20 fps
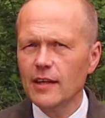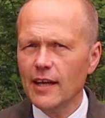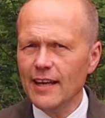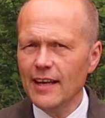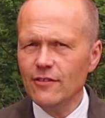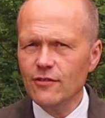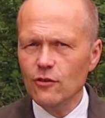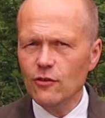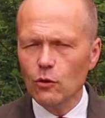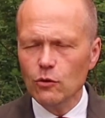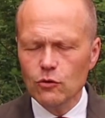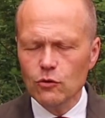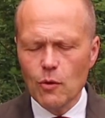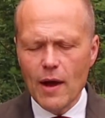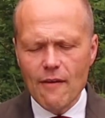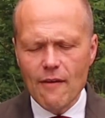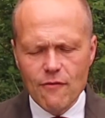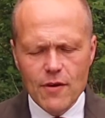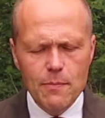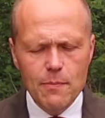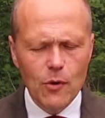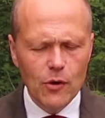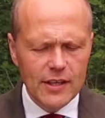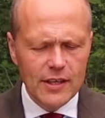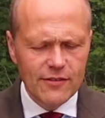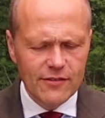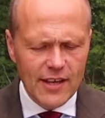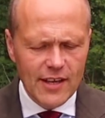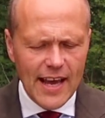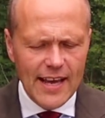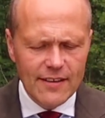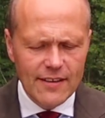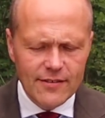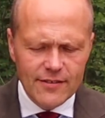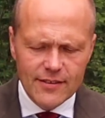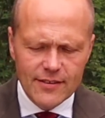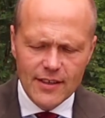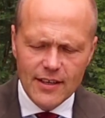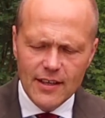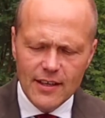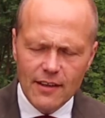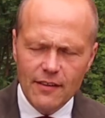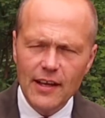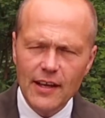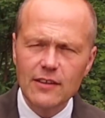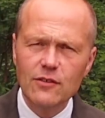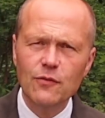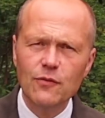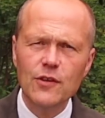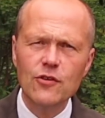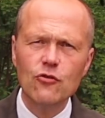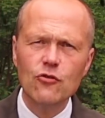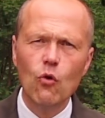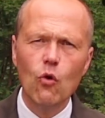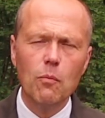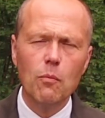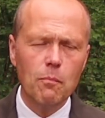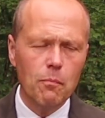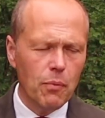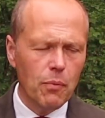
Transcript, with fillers: It's not to everybody's taste, that's for sure.